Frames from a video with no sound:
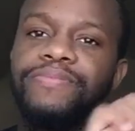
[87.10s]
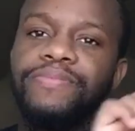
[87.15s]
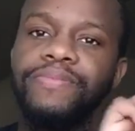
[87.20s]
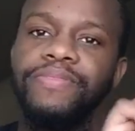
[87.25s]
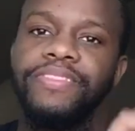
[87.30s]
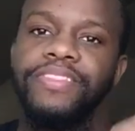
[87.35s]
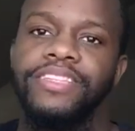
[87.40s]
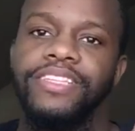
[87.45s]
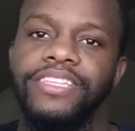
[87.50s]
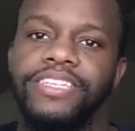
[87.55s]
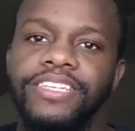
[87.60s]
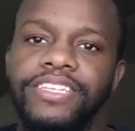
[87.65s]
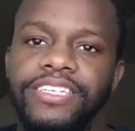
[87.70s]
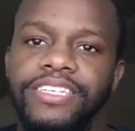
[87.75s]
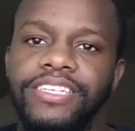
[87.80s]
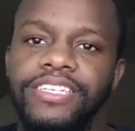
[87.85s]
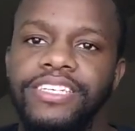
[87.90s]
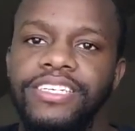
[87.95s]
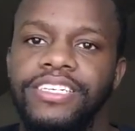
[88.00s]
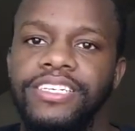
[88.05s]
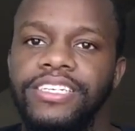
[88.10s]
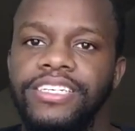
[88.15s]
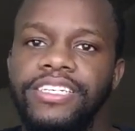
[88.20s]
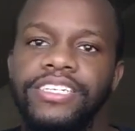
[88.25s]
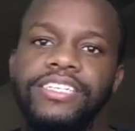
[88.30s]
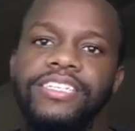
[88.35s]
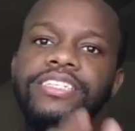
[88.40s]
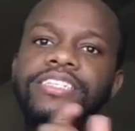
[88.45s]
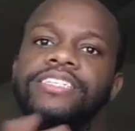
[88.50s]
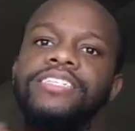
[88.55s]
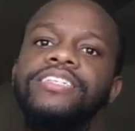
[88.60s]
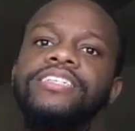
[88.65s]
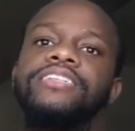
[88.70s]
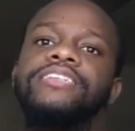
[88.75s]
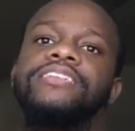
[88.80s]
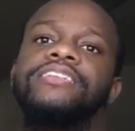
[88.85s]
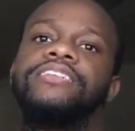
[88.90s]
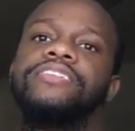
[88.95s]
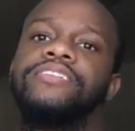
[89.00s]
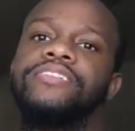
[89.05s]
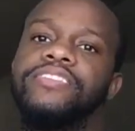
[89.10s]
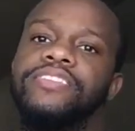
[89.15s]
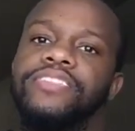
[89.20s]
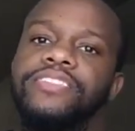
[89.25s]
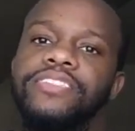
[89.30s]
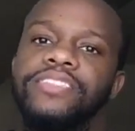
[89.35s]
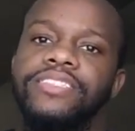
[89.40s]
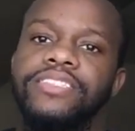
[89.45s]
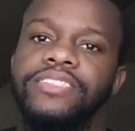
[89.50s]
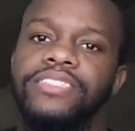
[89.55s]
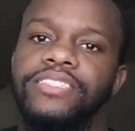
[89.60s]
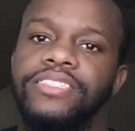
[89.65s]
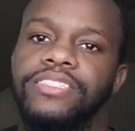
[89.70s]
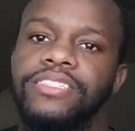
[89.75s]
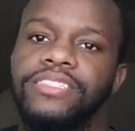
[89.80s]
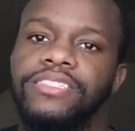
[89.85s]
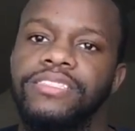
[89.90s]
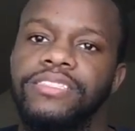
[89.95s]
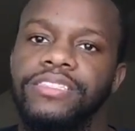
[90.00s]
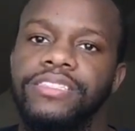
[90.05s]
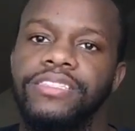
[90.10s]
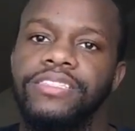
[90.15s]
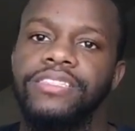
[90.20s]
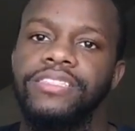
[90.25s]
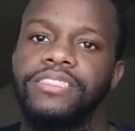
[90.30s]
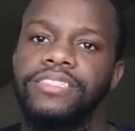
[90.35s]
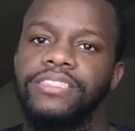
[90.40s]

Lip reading: The person shown says nothing.